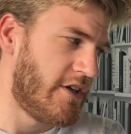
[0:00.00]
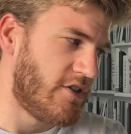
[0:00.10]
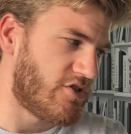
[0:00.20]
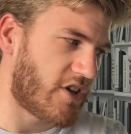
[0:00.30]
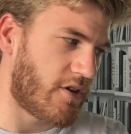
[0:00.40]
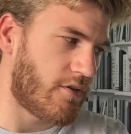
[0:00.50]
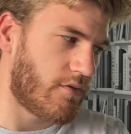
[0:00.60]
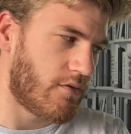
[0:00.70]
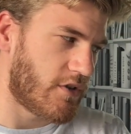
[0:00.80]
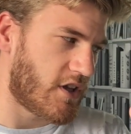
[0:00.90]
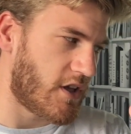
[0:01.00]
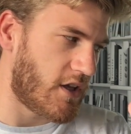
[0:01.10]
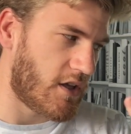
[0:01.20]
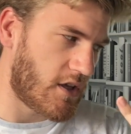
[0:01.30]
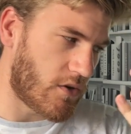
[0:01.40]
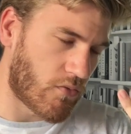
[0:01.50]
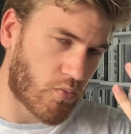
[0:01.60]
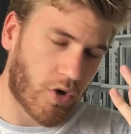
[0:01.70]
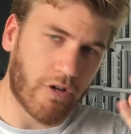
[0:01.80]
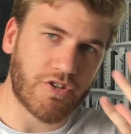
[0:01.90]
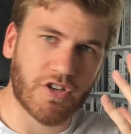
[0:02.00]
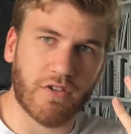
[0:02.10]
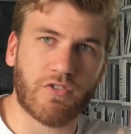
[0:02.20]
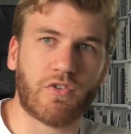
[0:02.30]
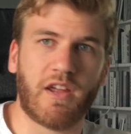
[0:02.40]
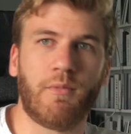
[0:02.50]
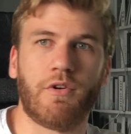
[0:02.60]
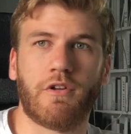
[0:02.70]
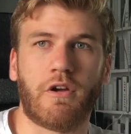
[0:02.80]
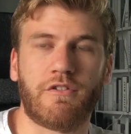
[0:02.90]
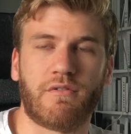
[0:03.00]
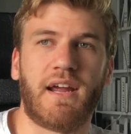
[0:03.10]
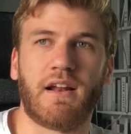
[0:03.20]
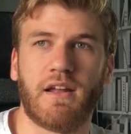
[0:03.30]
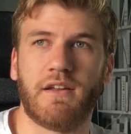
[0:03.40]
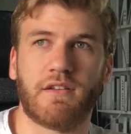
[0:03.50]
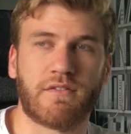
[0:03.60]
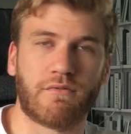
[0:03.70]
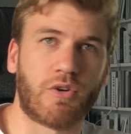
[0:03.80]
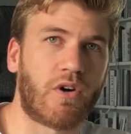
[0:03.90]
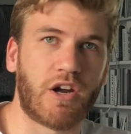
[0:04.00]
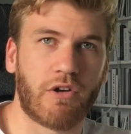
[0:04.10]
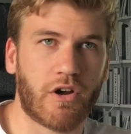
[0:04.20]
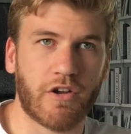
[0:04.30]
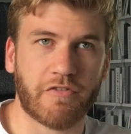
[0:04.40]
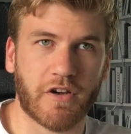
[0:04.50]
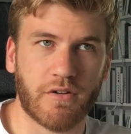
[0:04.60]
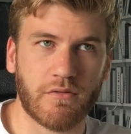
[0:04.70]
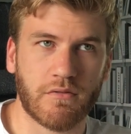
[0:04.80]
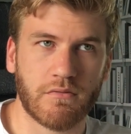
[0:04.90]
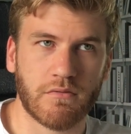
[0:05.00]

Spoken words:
so the watch can stream audio directly, doesn't require an iPhone,